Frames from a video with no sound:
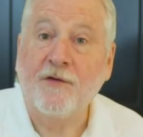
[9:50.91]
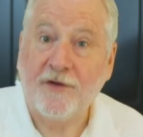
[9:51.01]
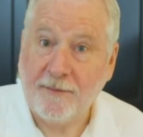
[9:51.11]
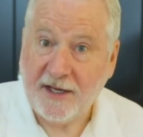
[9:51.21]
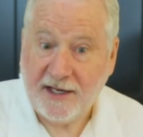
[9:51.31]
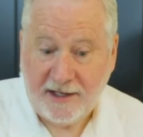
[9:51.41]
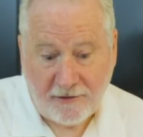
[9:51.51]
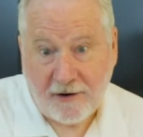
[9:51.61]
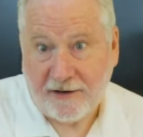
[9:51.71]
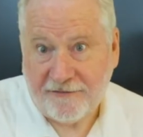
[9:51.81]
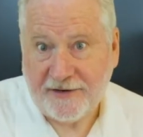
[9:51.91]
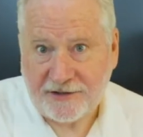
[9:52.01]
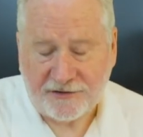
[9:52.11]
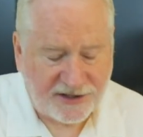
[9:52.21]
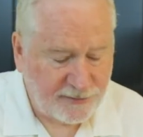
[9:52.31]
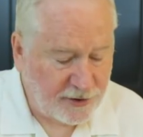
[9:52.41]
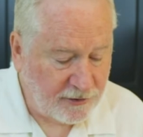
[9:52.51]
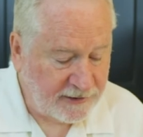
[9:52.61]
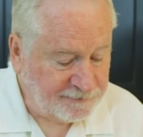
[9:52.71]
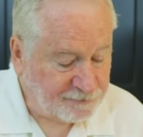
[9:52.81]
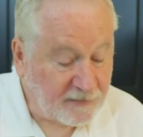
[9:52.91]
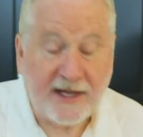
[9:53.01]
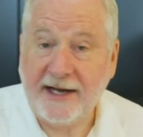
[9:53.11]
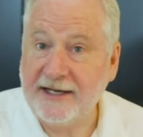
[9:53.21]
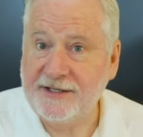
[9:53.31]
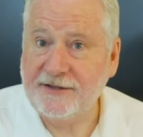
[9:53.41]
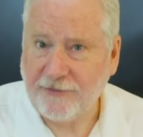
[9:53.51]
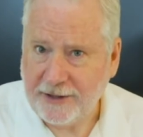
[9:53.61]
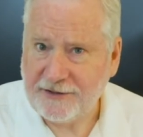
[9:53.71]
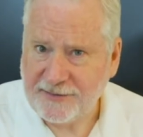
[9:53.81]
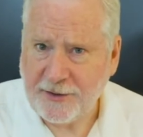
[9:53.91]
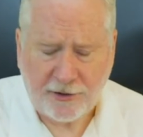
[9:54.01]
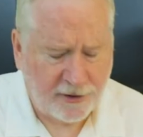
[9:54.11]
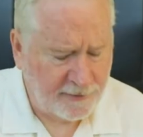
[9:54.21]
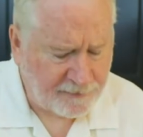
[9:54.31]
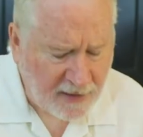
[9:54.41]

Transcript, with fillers: from the artificial smoke that is real smoke.